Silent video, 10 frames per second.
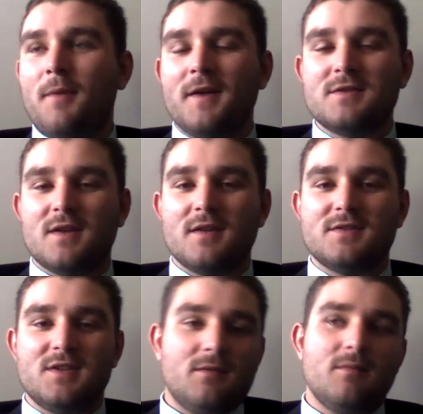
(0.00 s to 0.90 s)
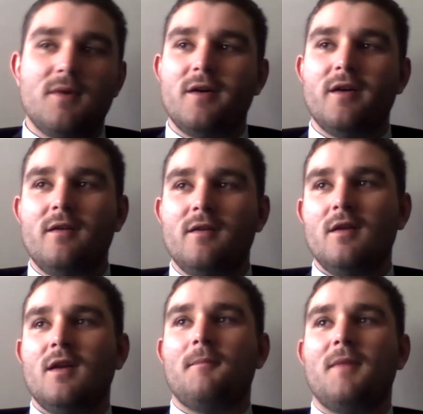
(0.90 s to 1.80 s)
on the team, but
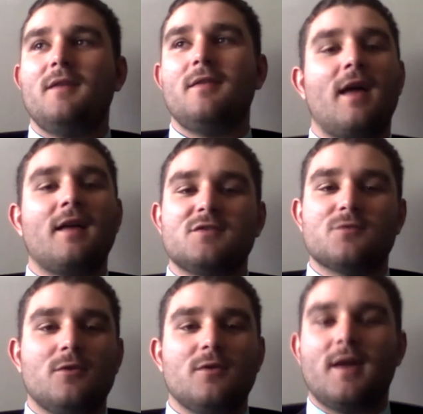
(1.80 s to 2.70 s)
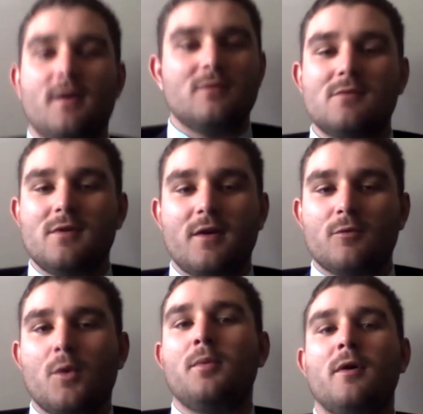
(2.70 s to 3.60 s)
I mean, that's his role now, like a
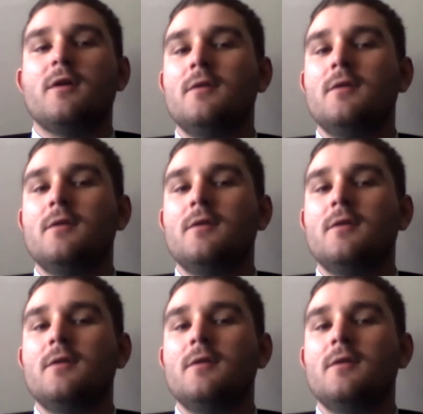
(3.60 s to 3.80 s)
role player.